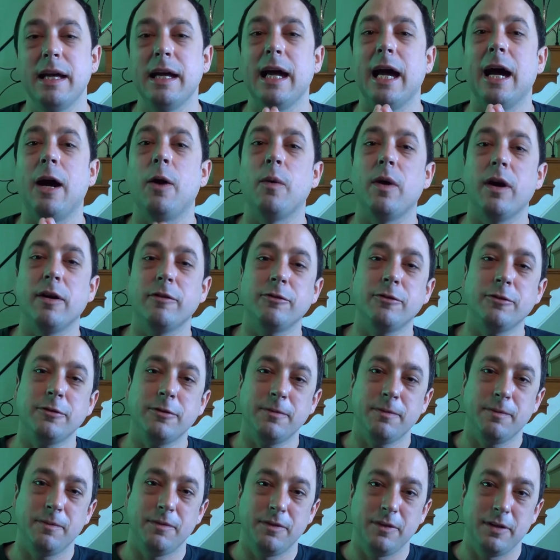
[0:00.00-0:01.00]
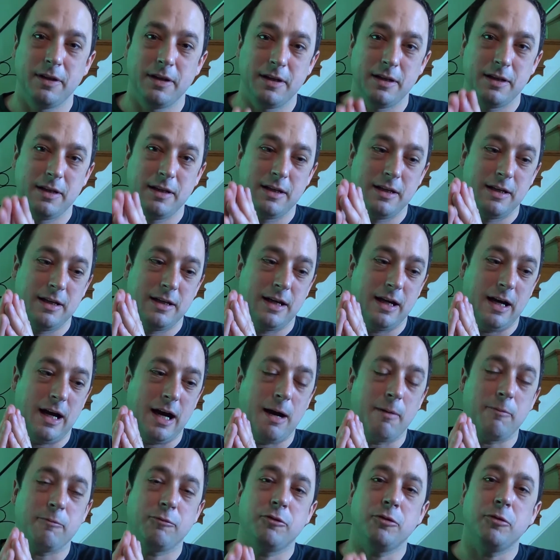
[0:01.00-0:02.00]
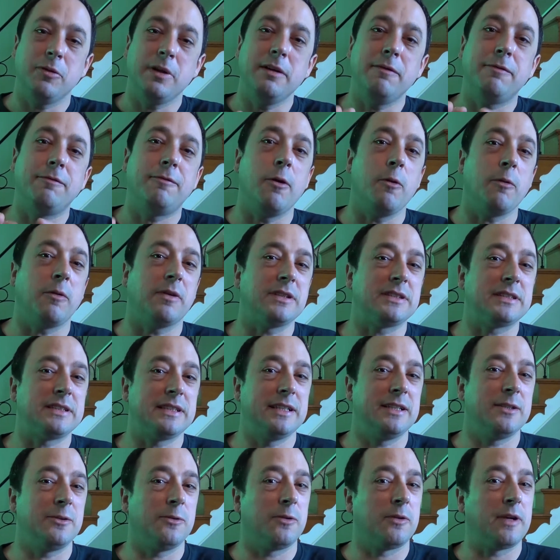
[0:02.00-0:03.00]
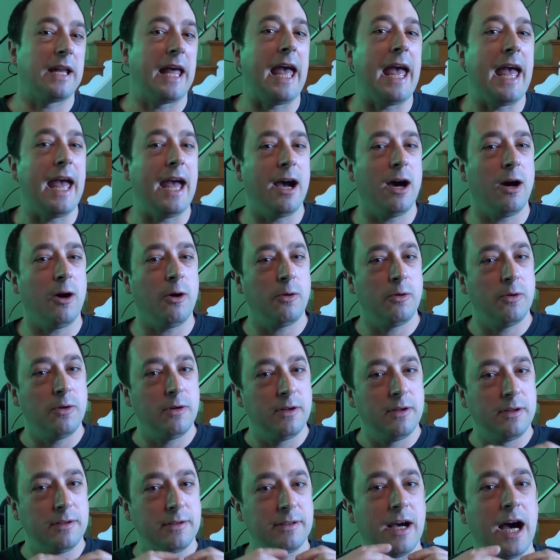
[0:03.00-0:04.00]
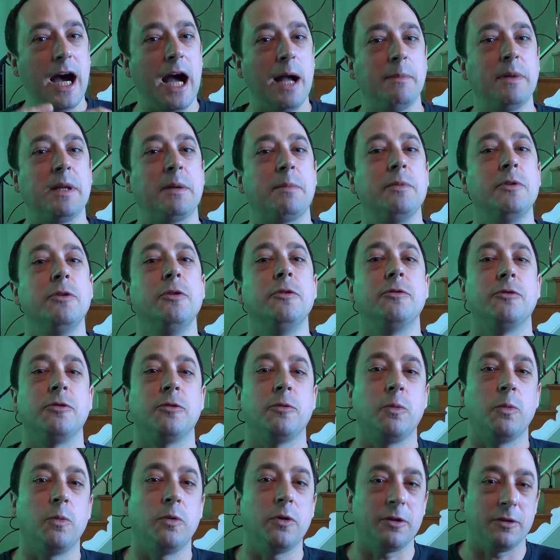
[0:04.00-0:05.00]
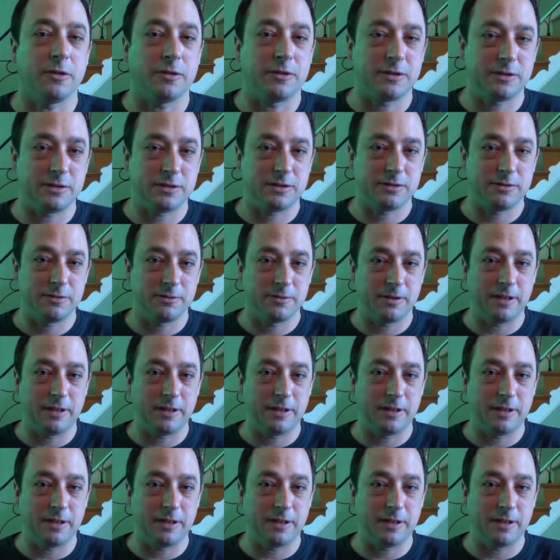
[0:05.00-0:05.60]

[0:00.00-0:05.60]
However, I'm really focusing on how the Heimlich Maneuver works,